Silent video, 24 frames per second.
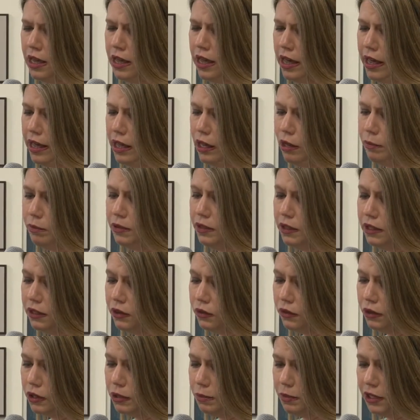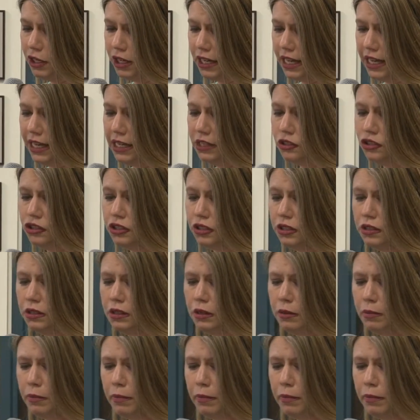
um, Political Communication,